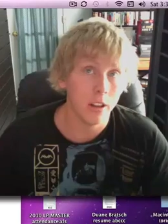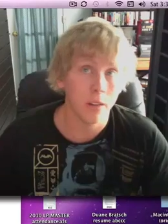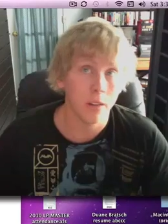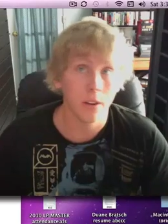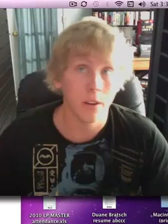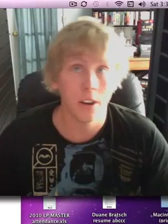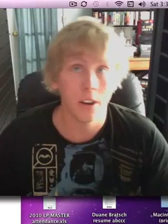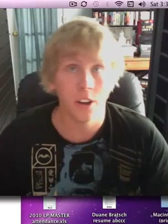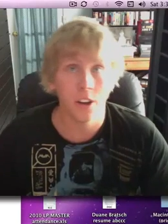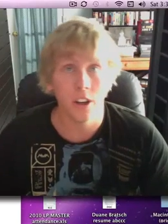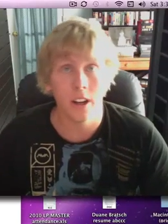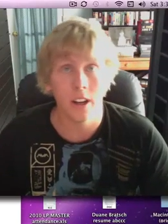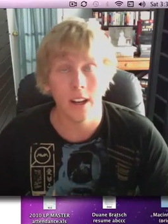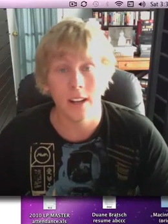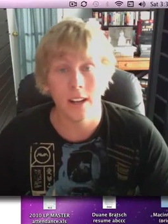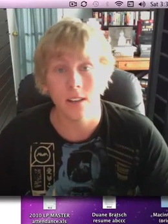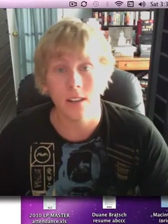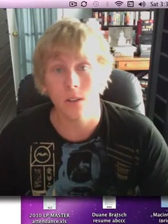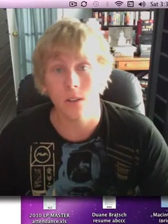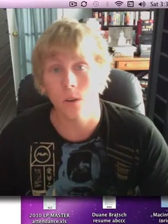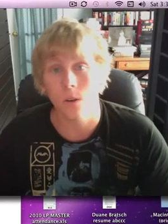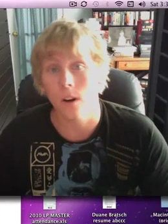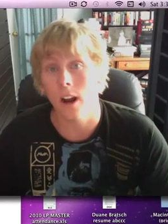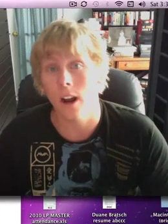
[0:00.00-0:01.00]

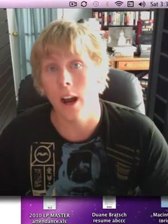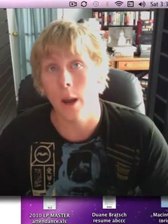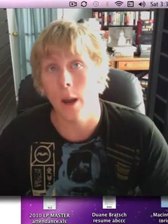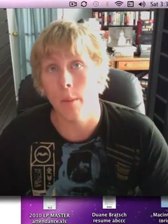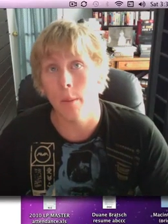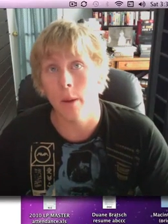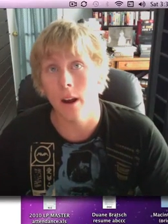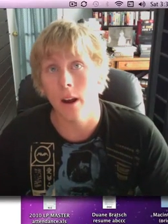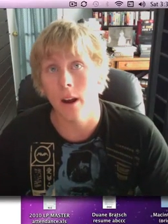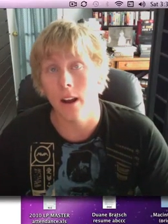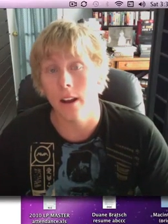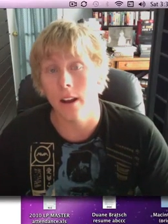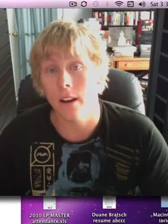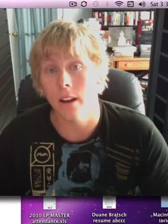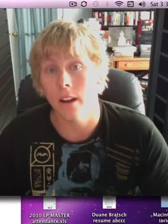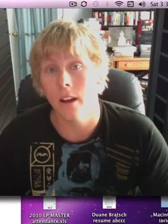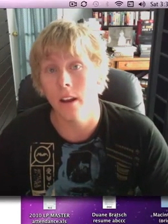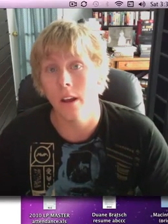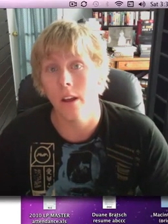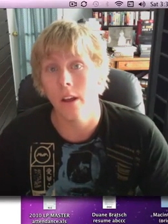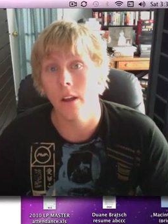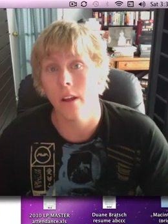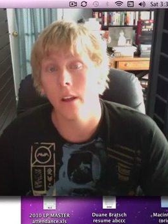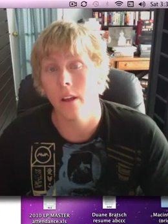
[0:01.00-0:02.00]
3GS, or iPod
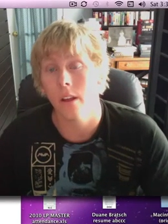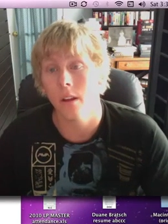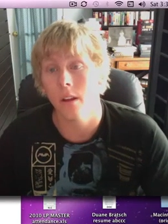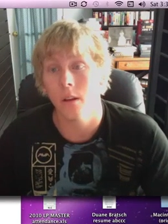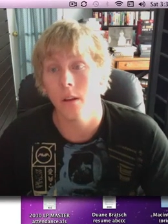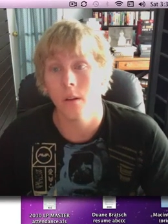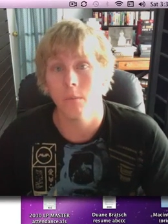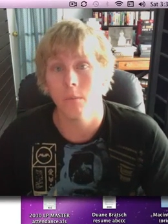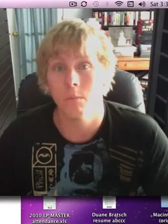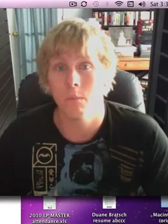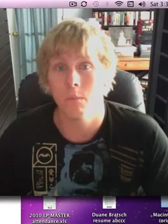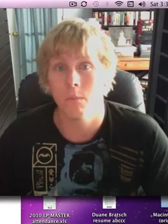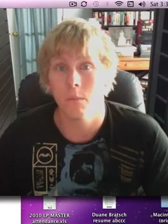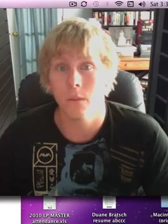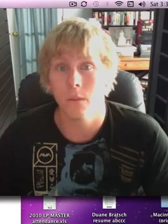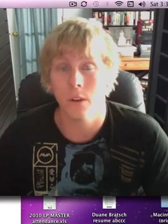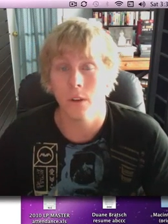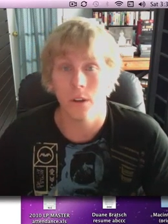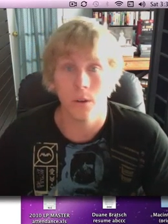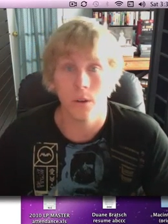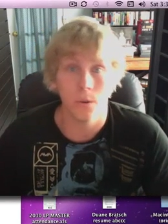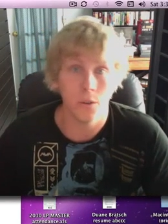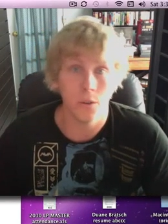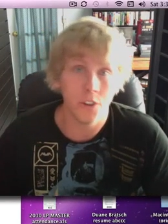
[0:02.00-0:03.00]

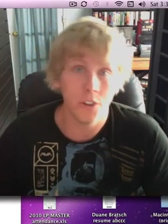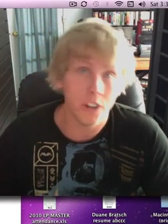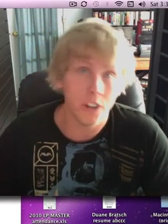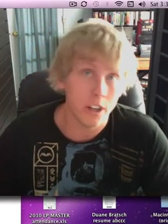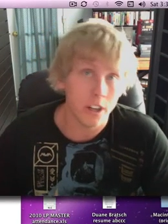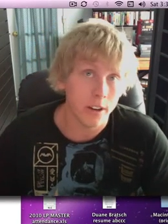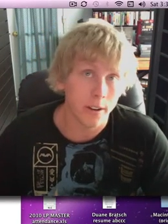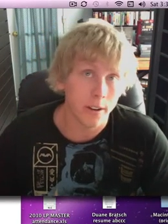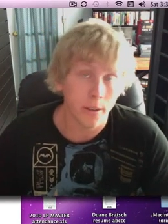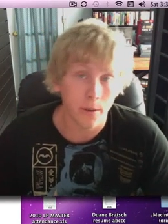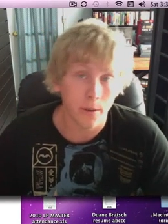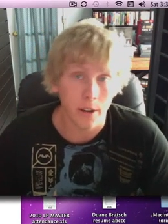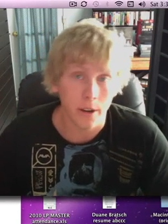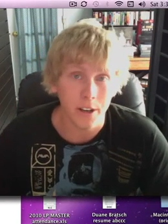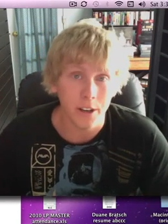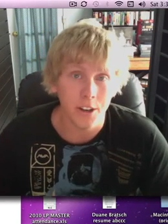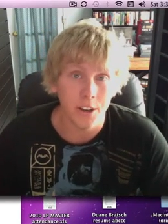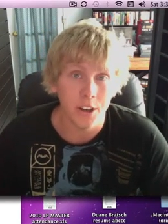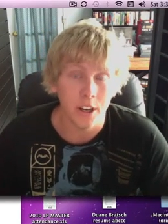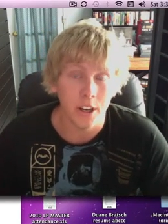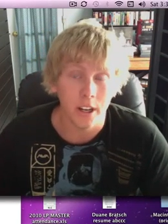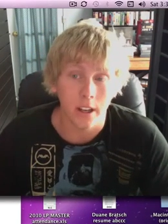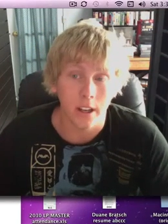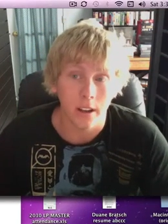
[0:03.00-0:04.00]
2G or
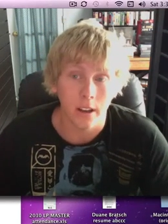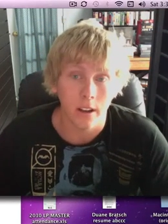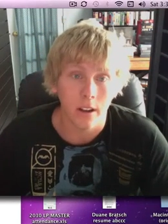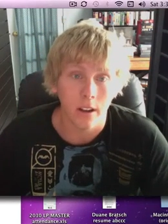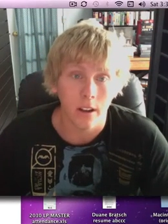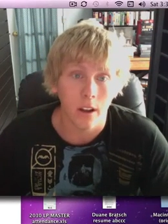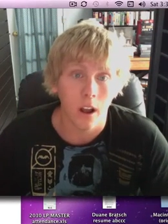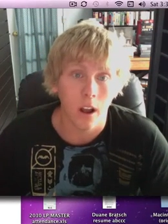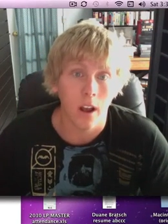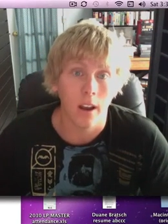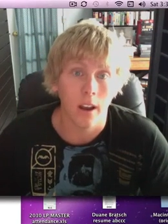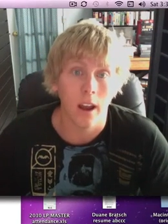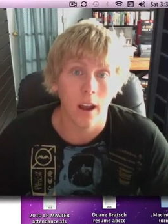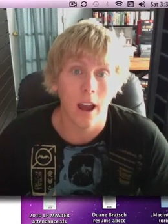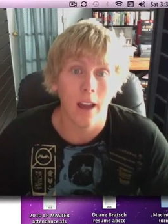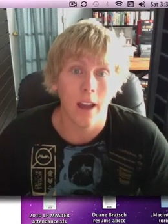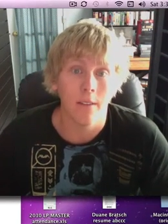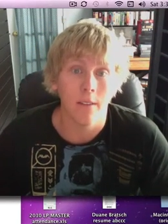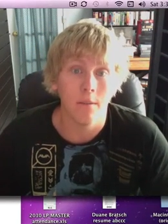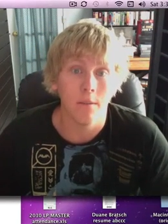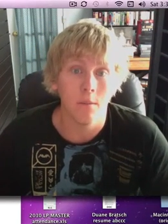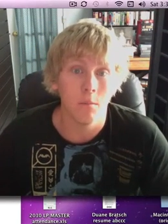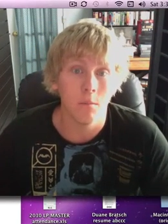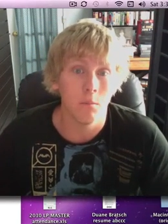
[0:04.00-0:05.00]
3G on i
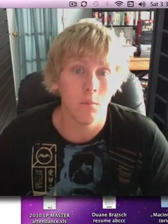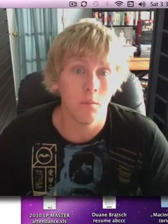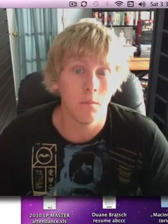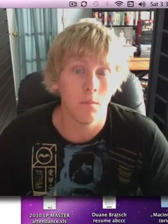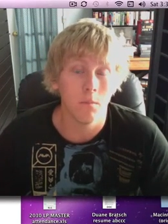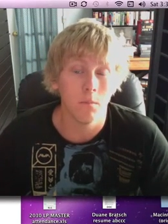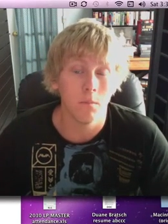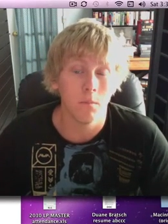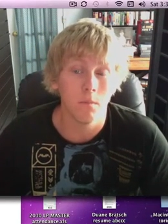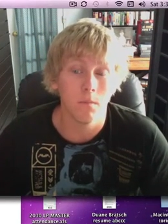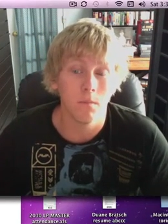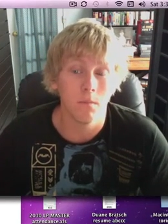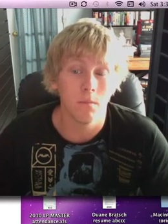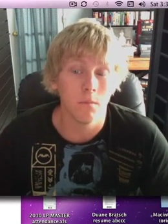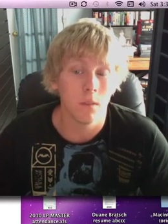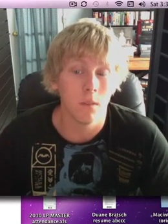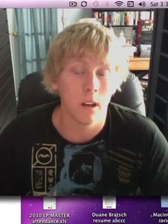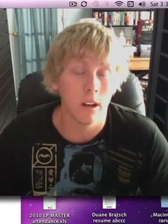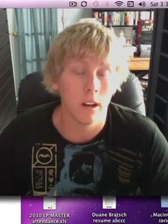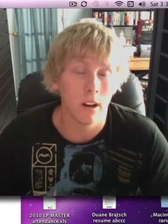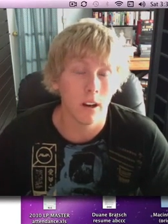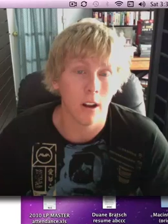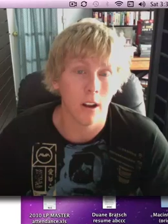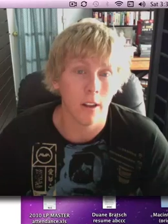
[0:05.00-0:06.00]

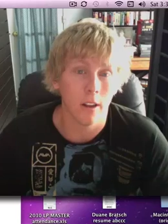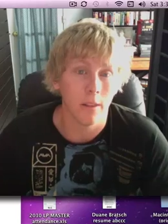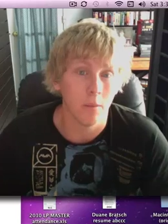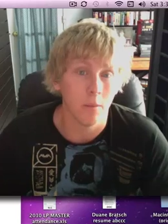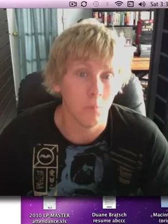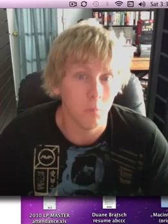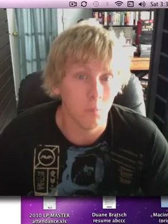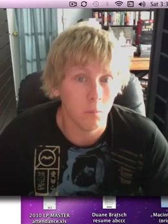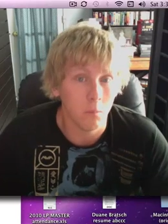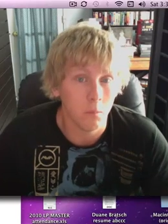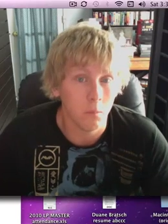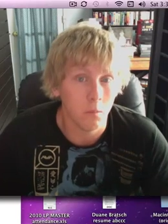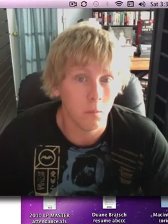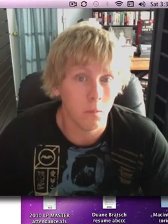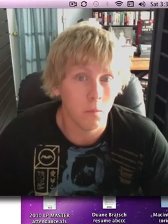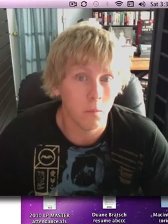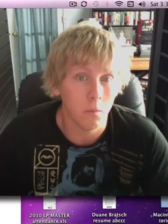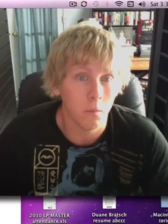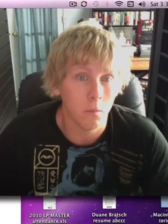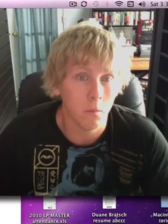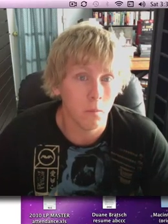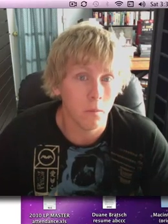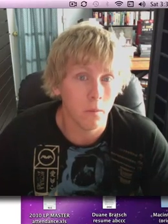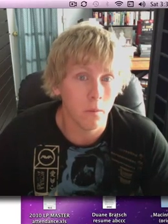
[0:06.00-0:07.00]
or on um,
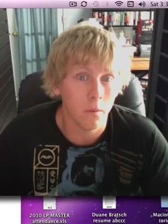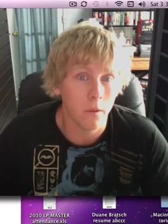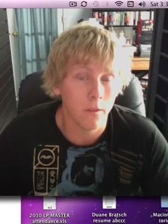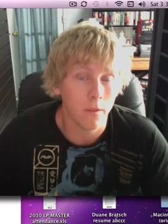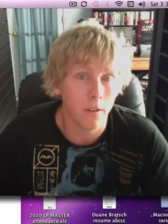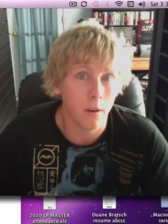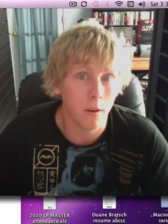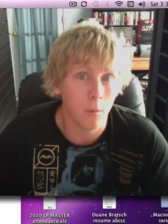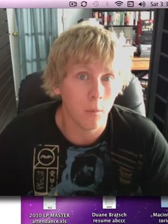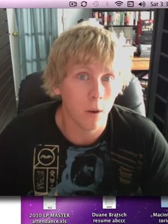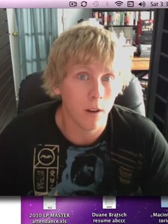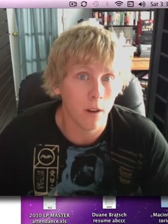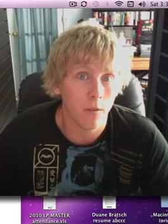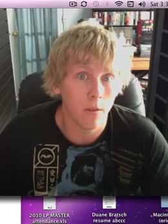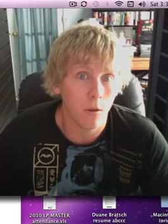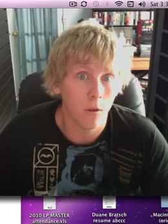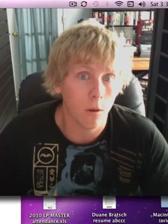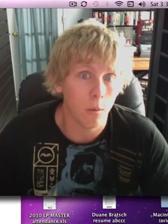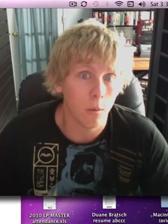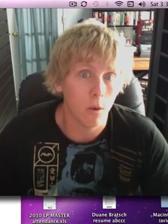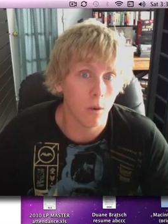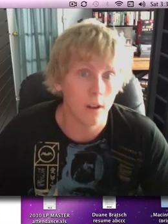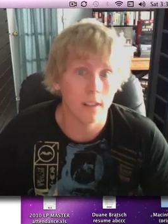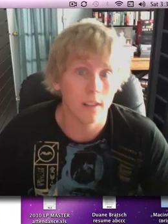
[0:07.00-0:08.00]
the firmware
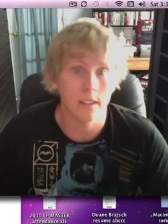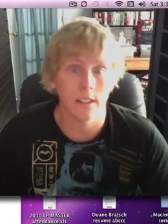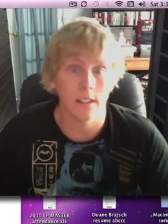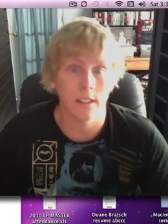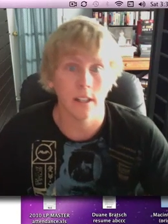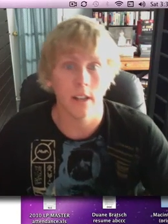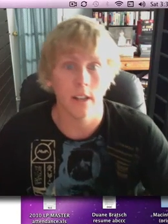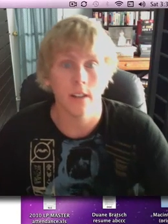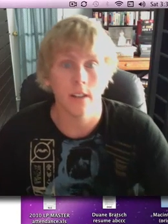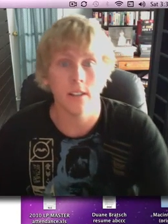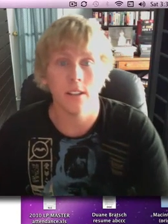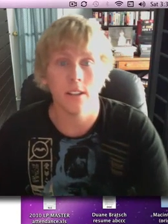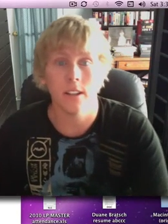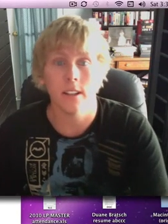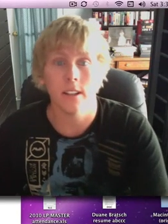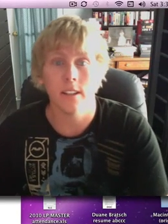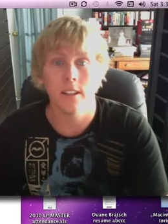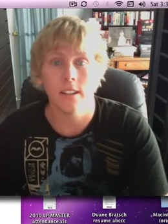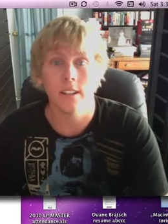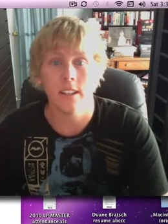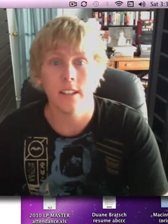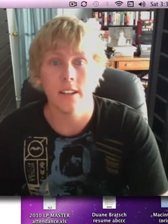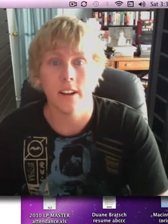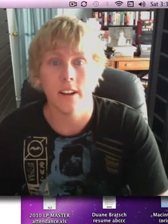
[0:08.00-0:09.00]
4.0. As you can
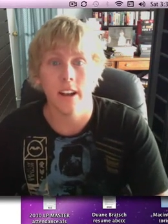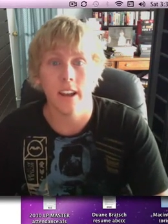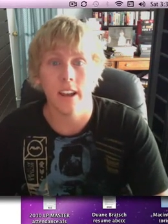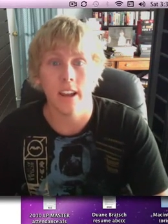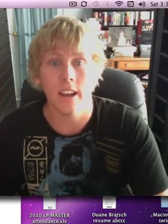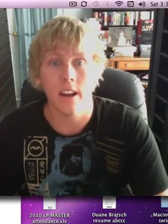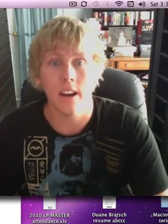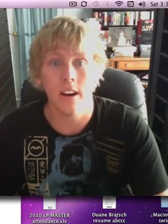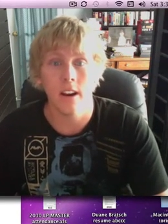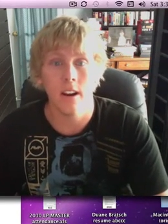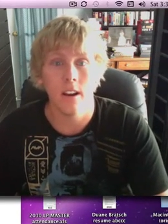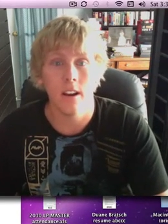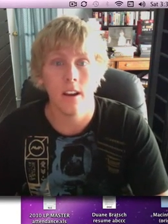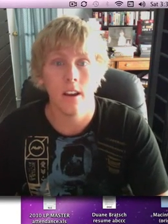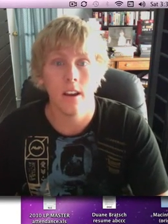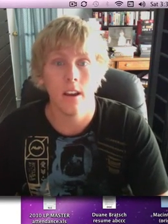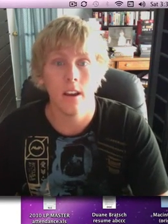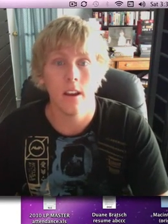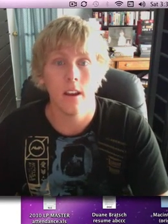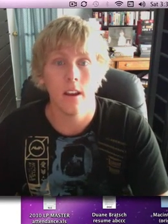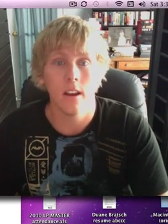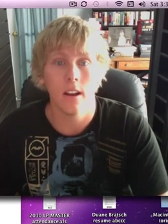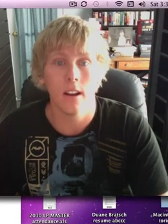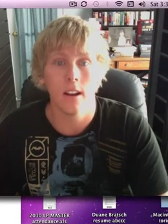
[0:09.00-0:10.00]
see right here,
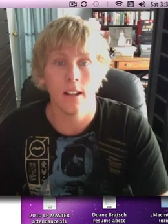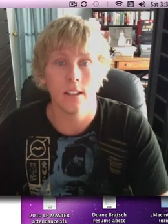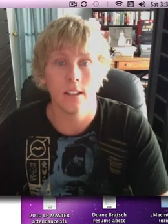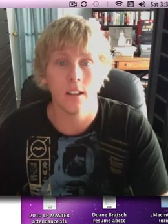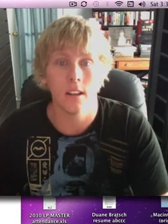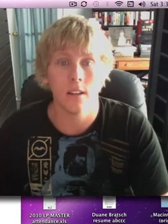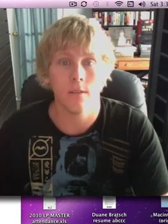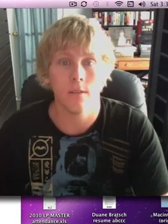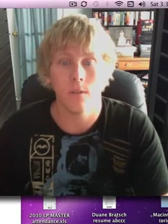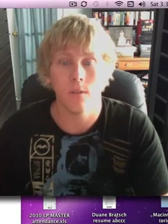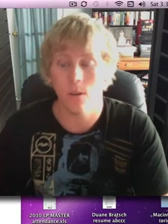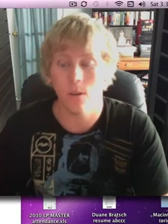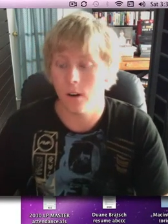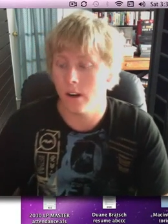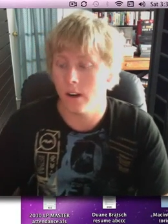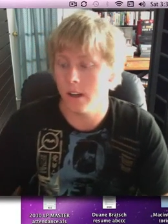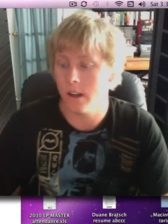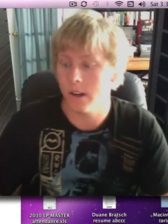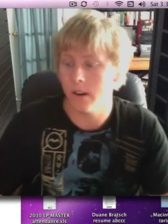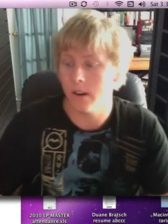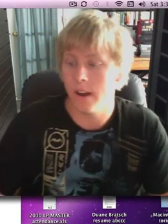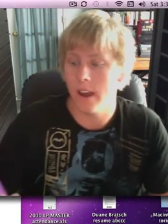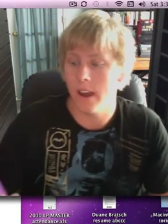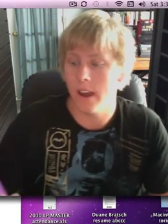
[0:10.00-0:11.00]
it's on
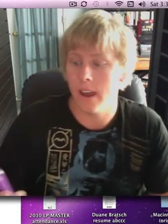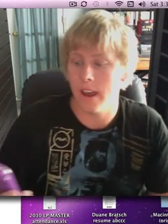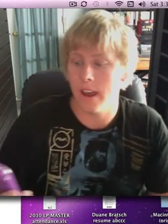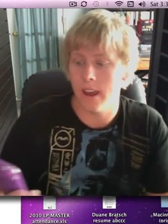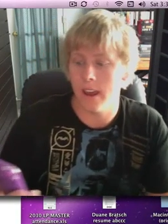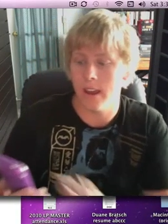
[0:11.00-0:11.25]
4.0, and